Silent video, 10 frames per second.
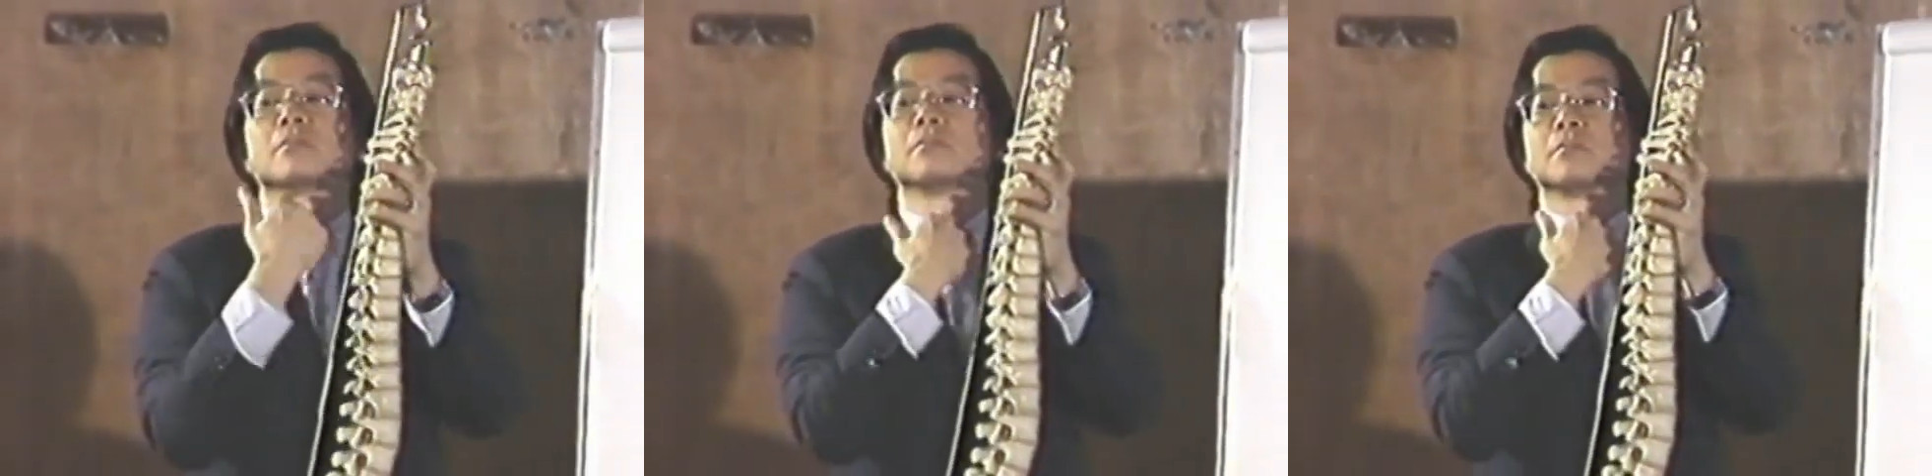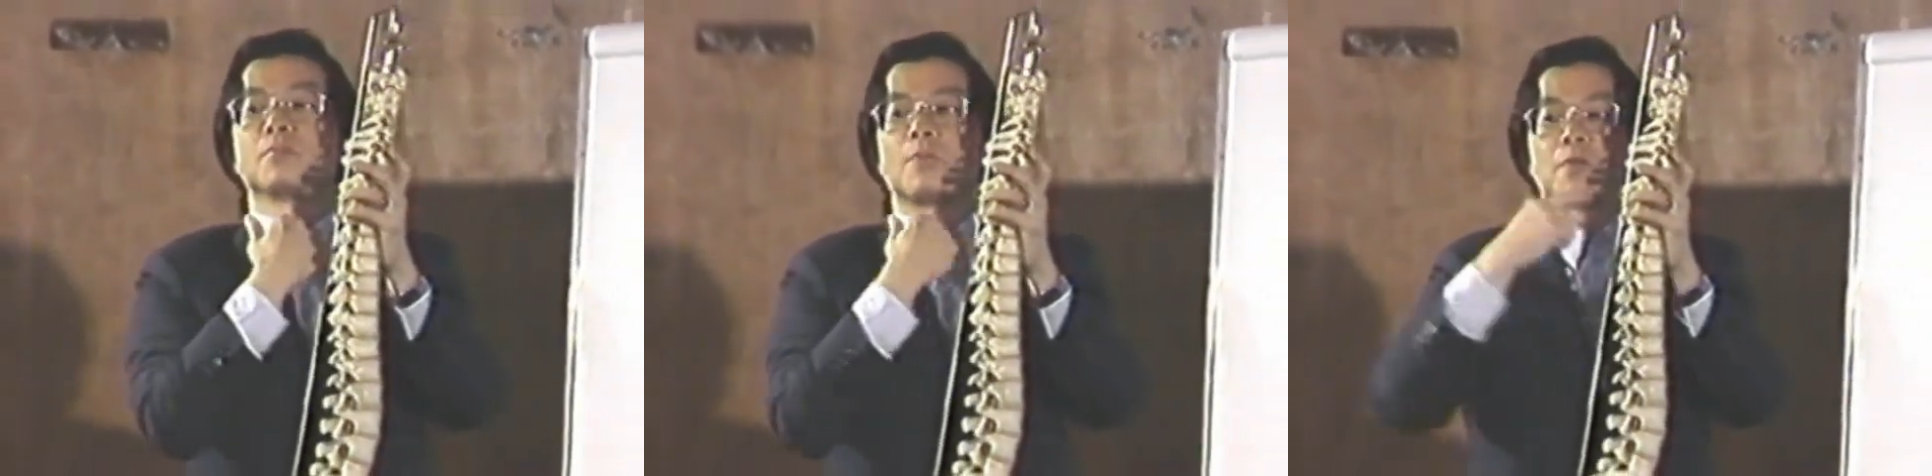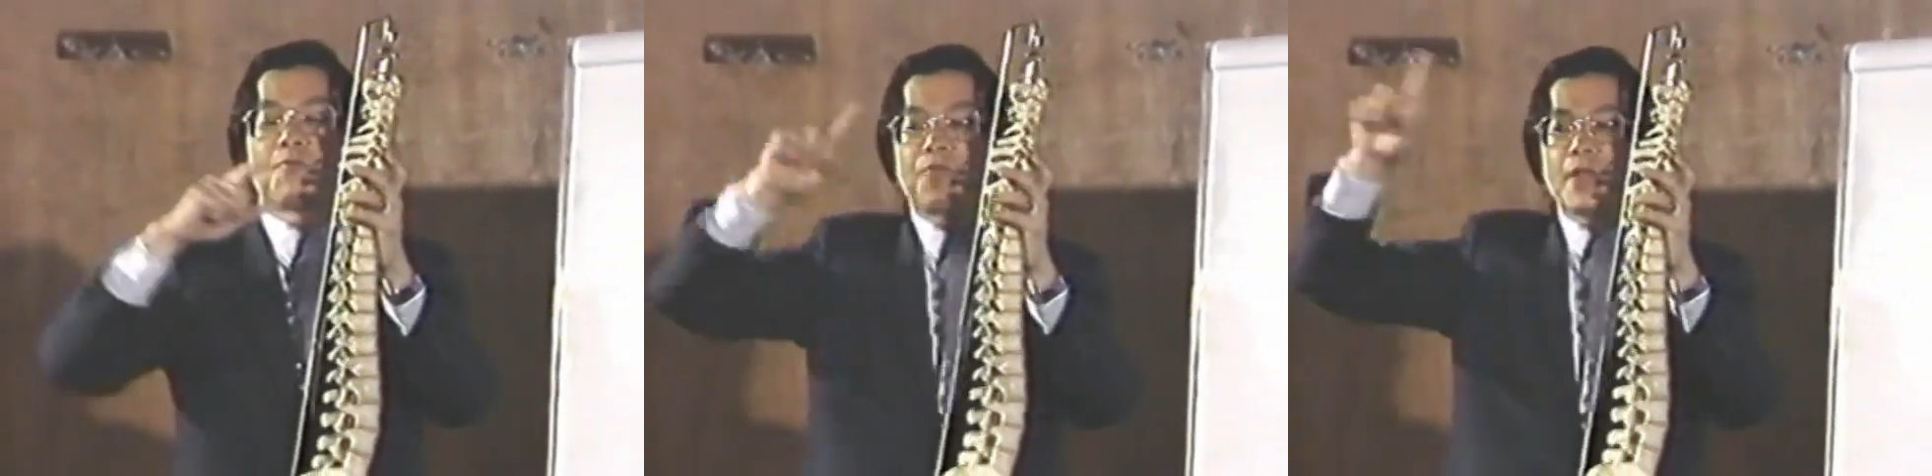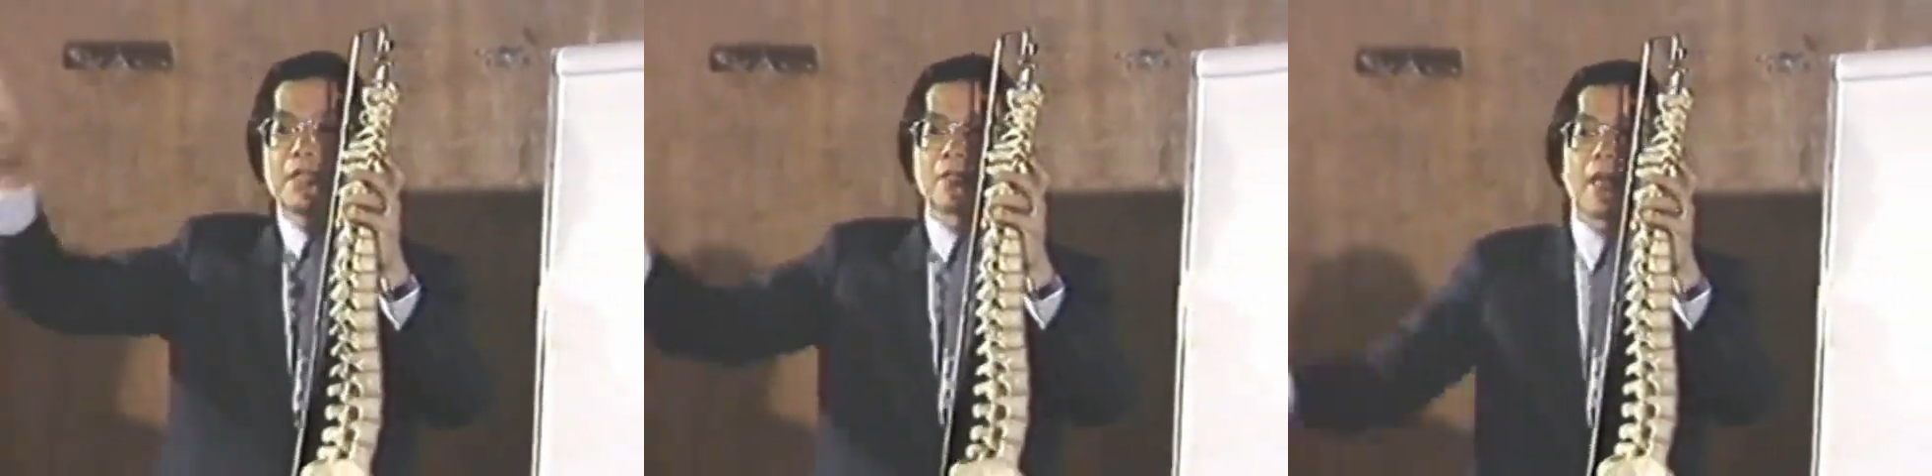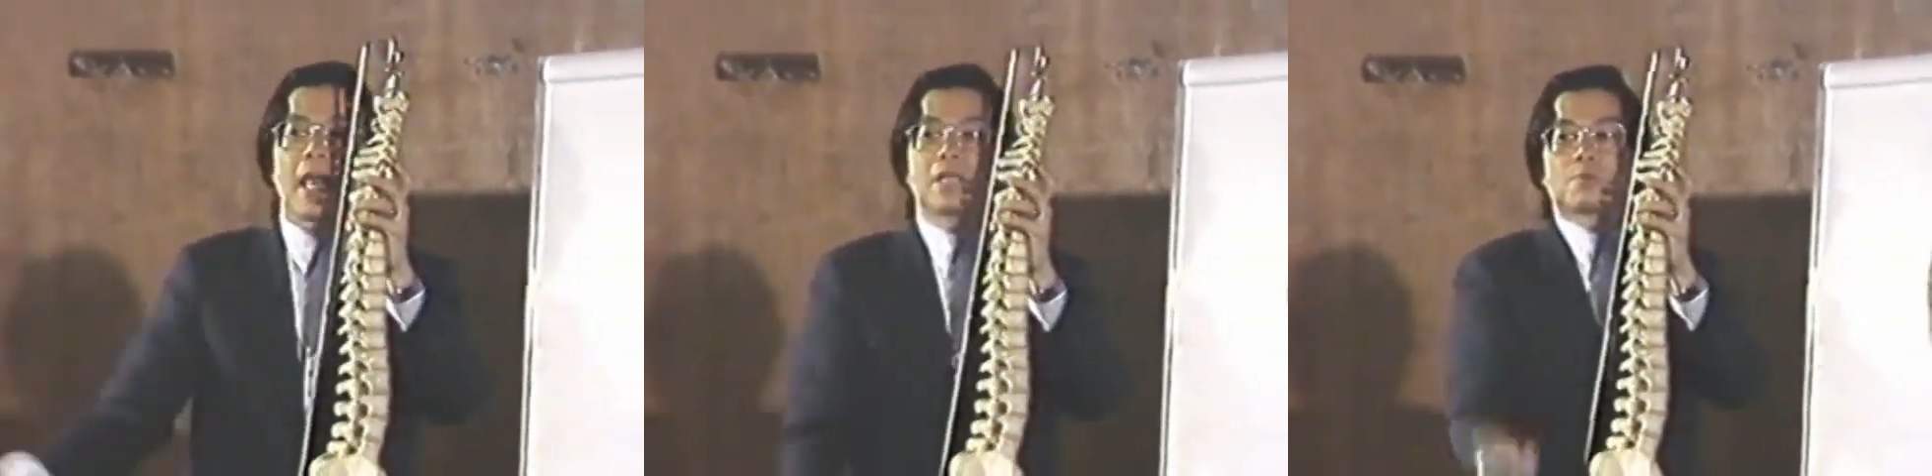When you finish the
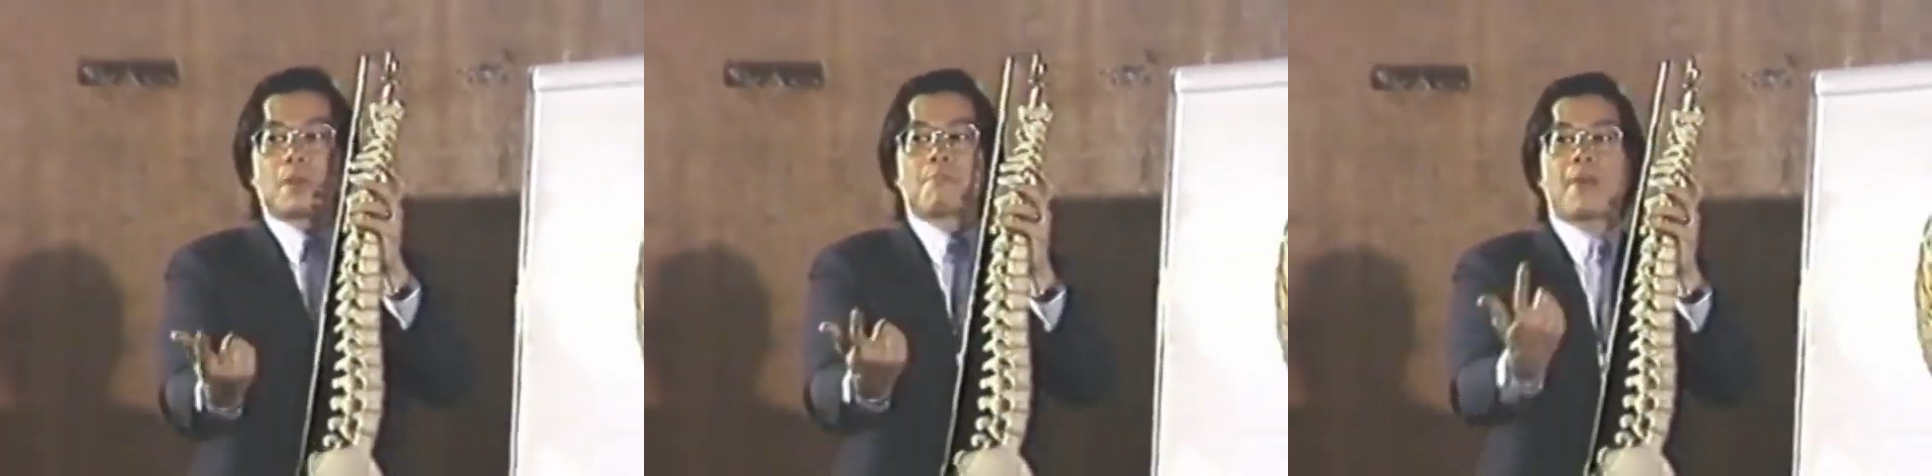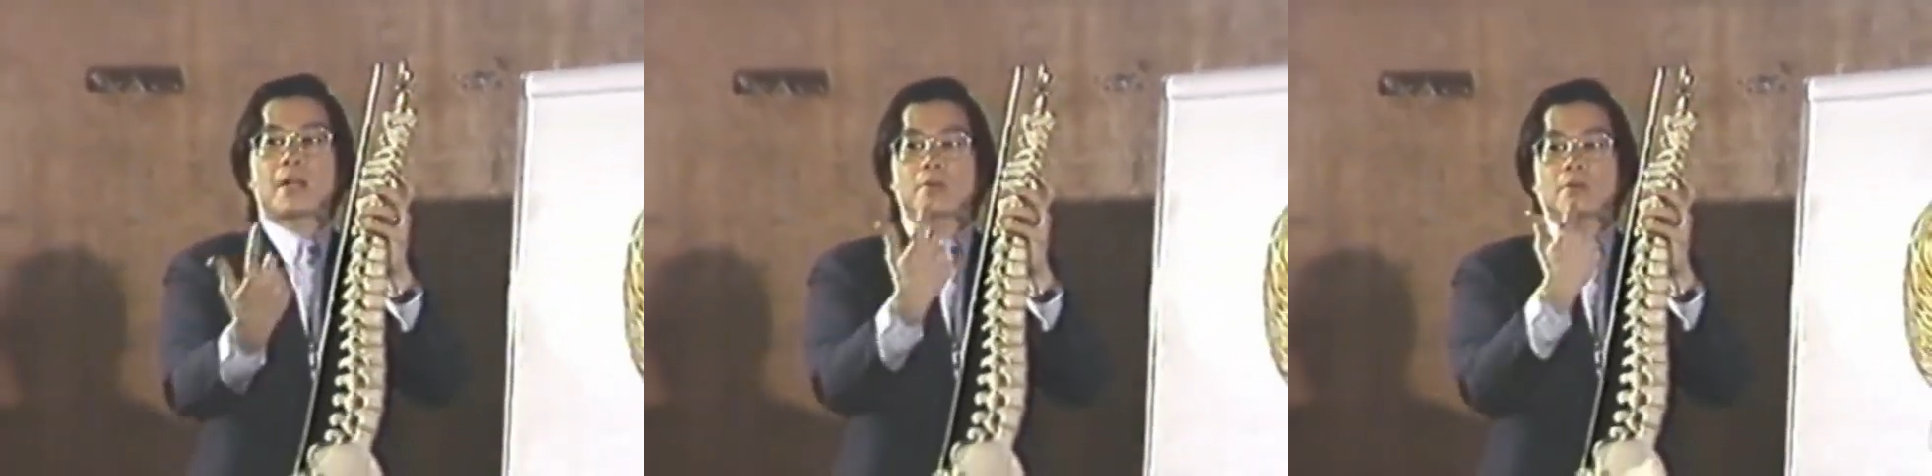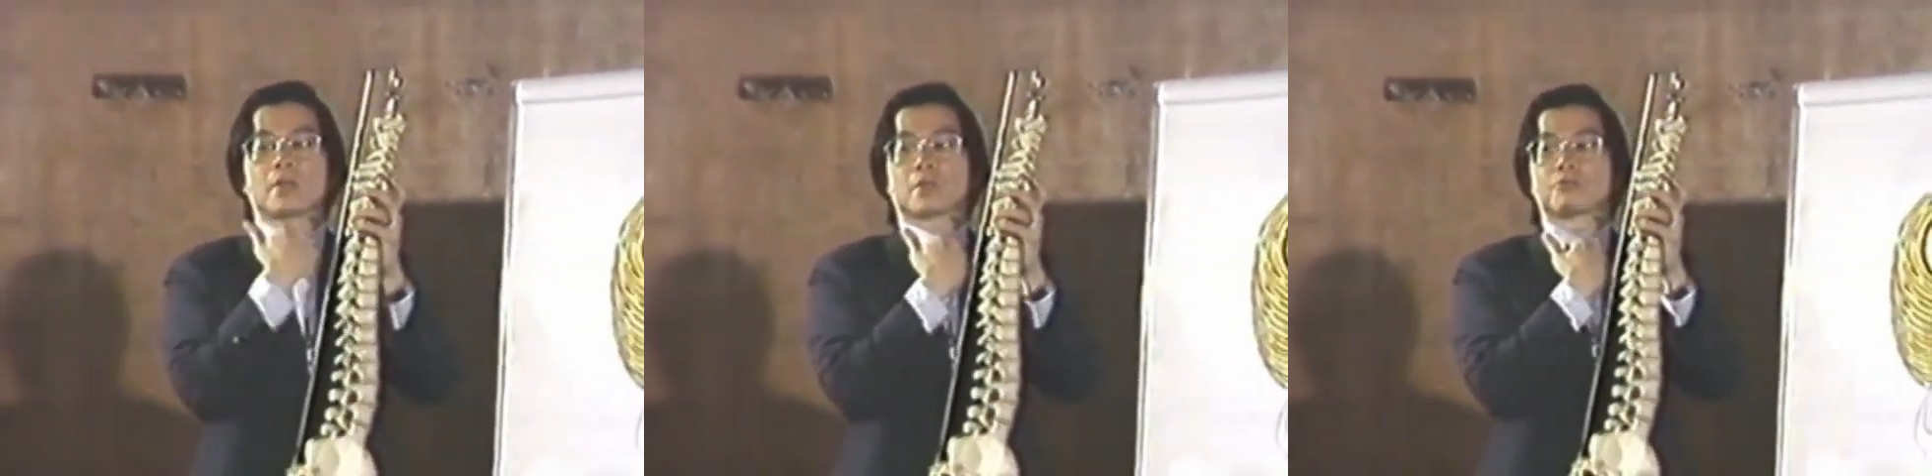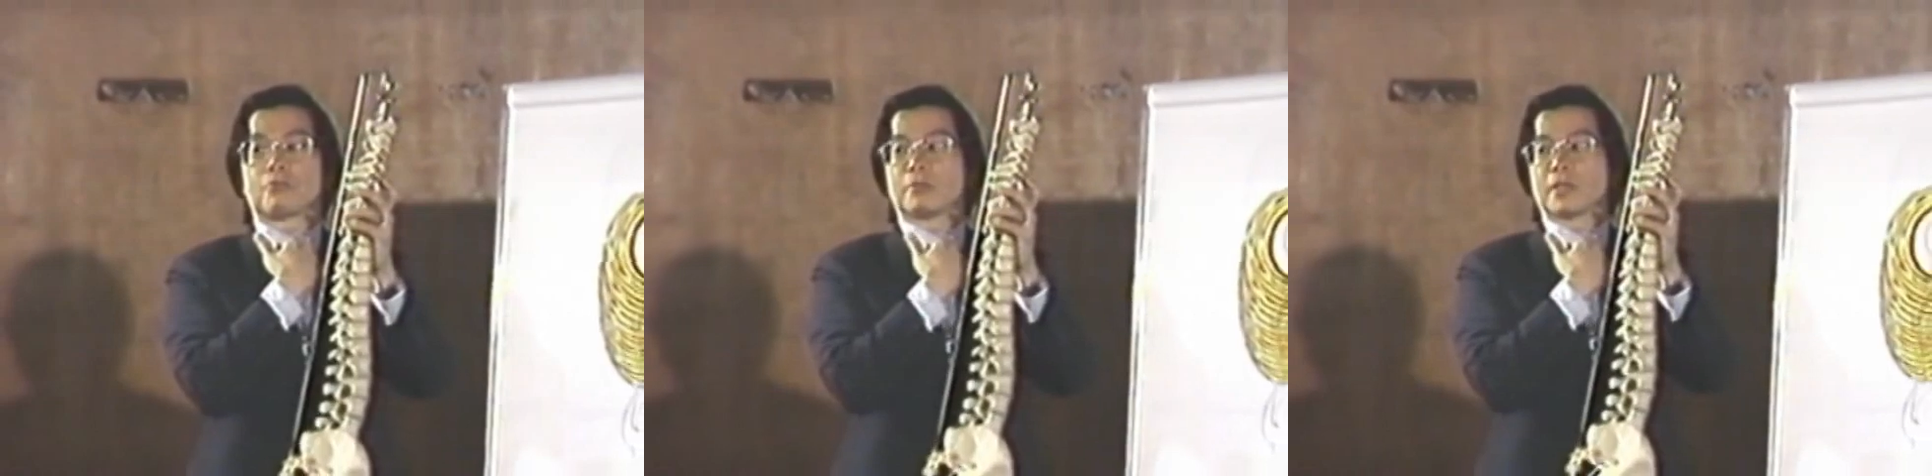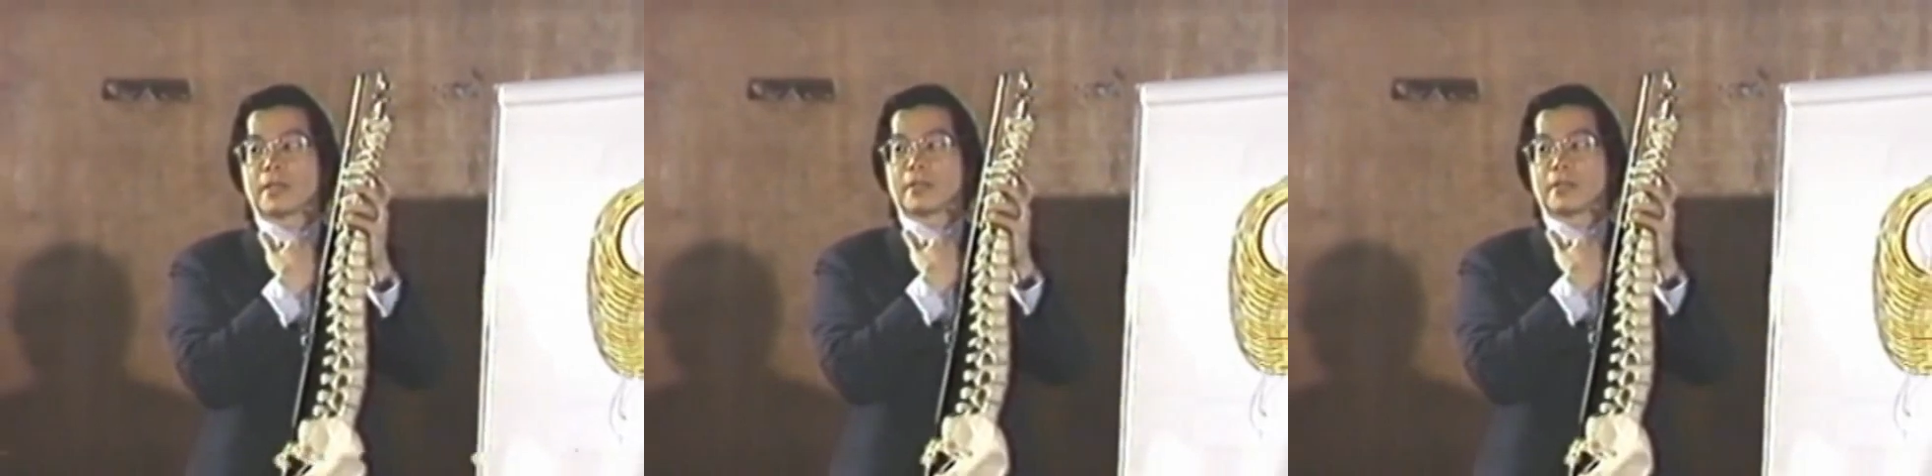last one, back to the throat again.